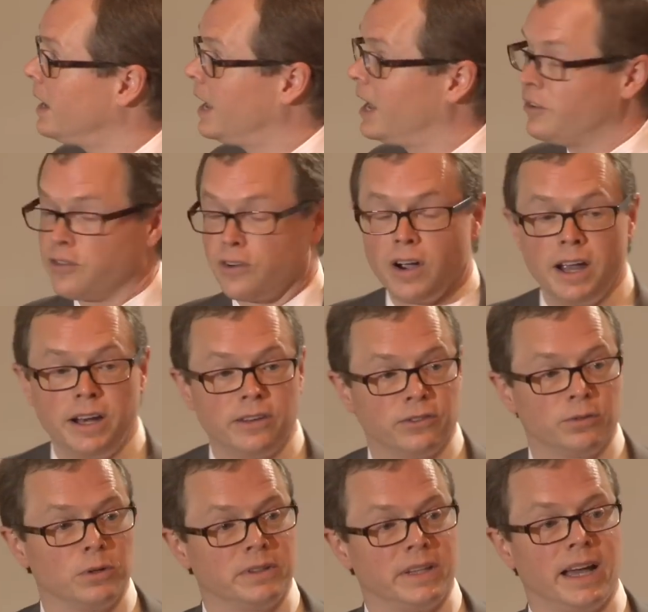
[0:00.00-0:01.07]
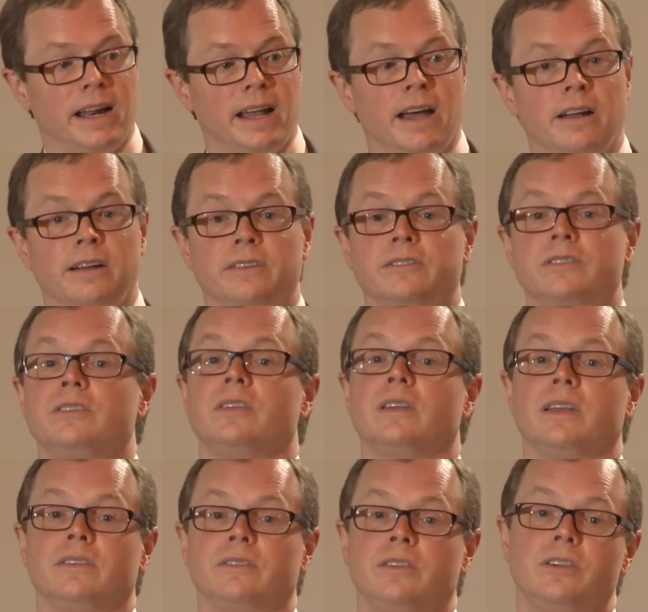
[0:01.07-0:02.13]
And trying to sort that out
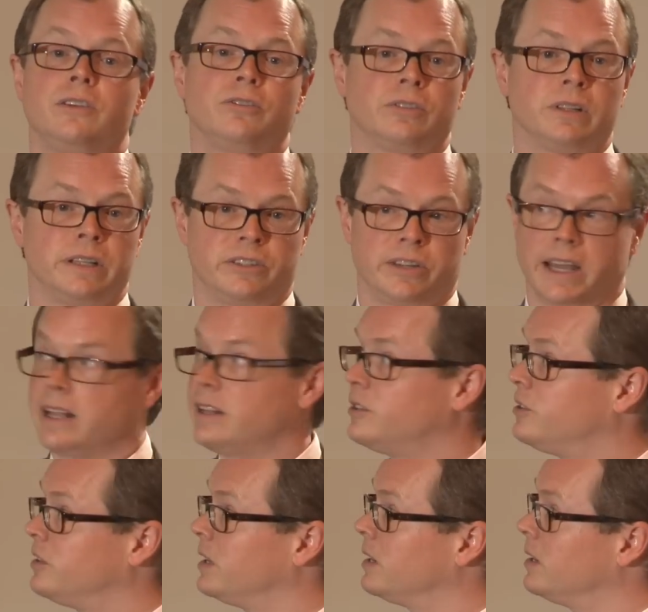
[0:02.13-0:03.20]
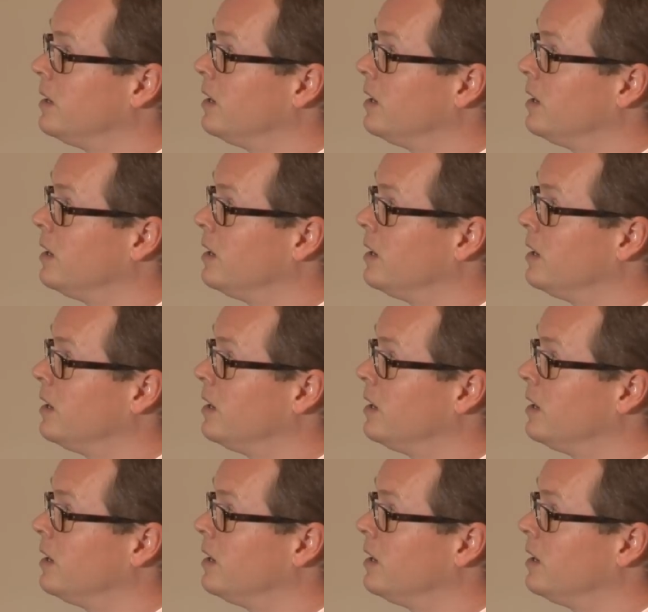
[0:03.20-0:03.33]
is hugely challenging.